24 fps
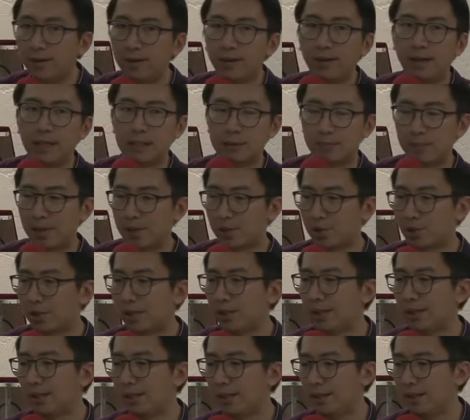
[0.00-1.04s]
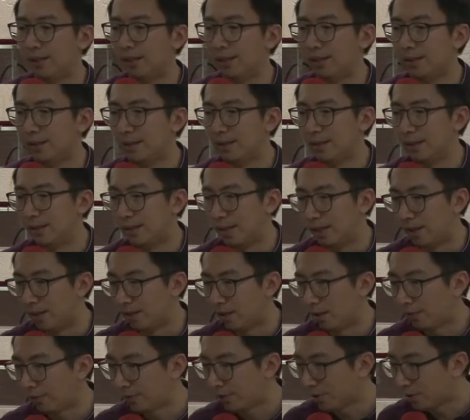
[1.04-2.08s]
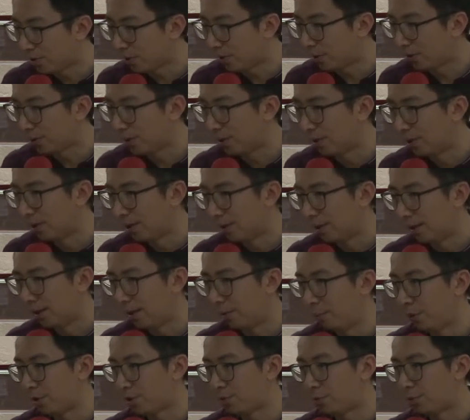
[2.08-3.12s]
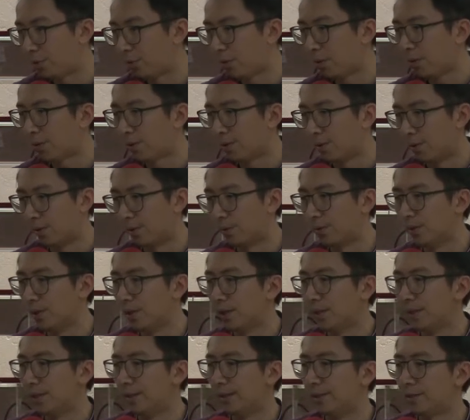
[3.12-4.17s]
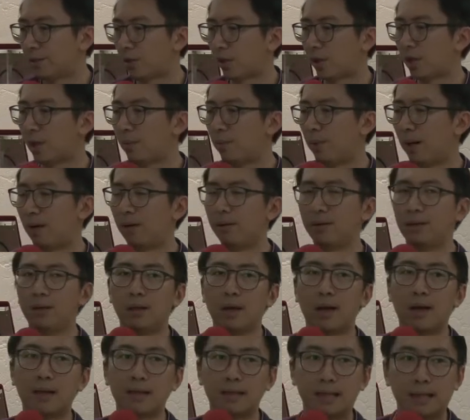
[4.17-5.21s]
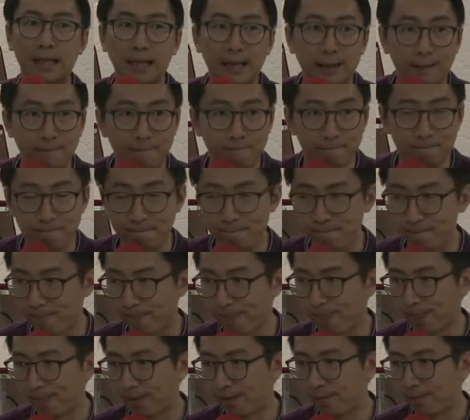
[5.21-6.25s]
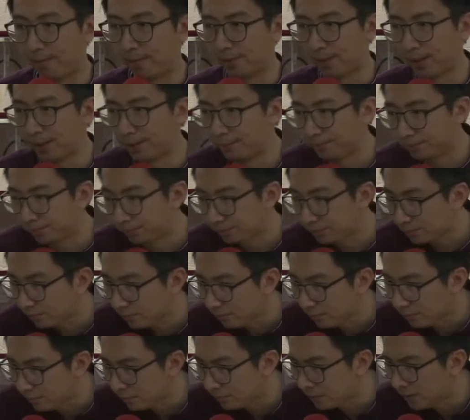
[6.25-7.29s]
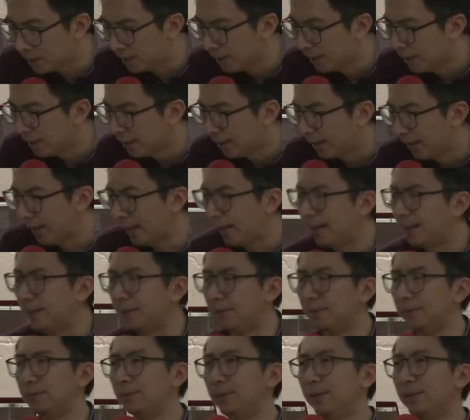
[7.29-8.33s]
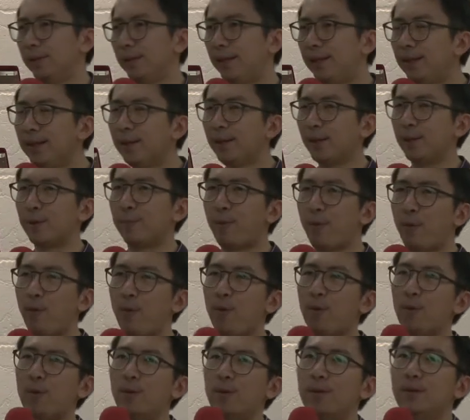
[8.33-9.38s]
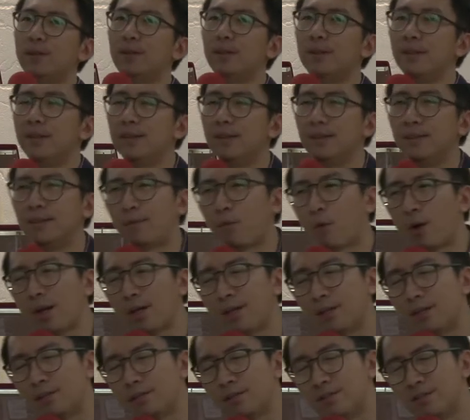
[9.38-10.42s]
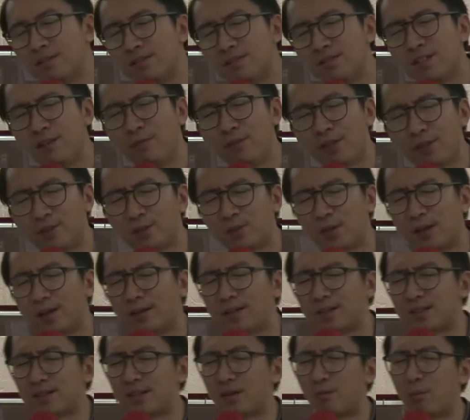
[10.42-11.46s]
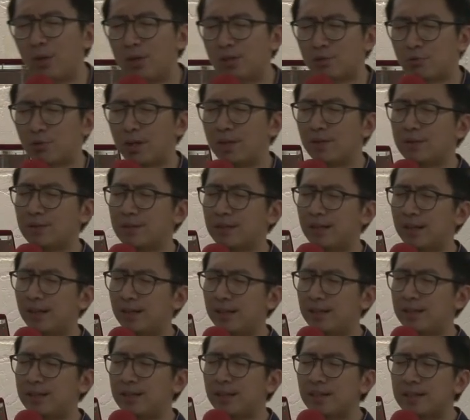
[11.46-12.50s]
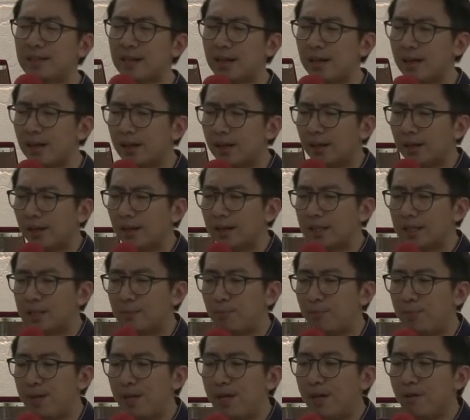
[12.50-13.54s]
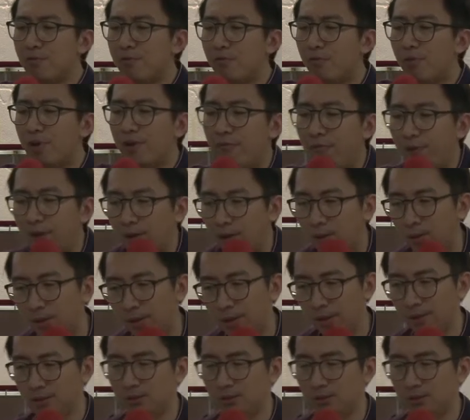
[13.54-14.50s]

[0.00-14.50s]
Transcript: especially in the day of the Lord, and which we all know is talking about the last day. Okay? And here, Paul, quite difficult to understand what he's trying to say. He says that it is being revealed.